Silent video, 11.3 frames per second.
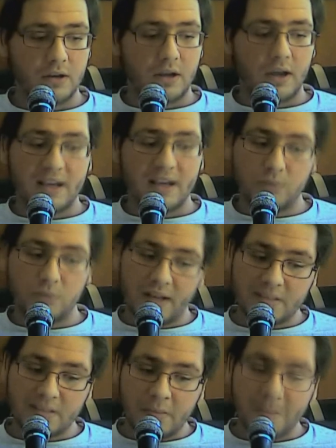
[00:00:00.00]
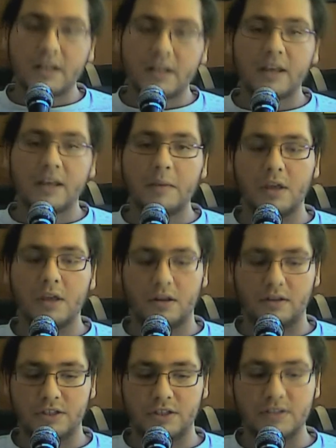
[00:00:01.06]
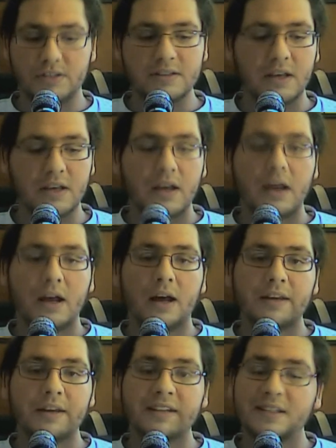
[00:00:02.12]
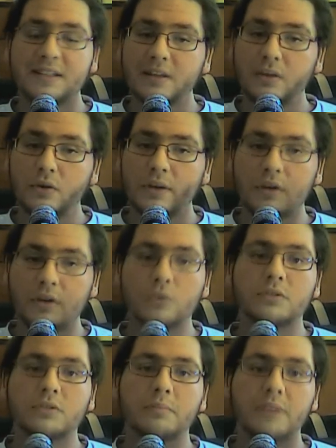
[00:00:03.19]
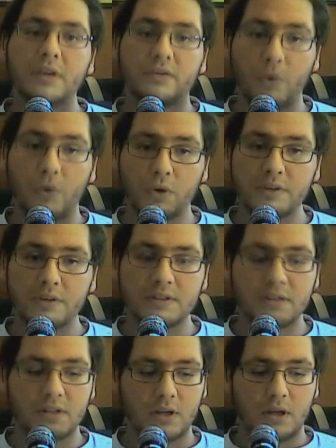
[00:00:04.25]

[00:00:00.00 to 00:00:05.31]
as well as mental gaming conditions, and, and this inclu include being focused,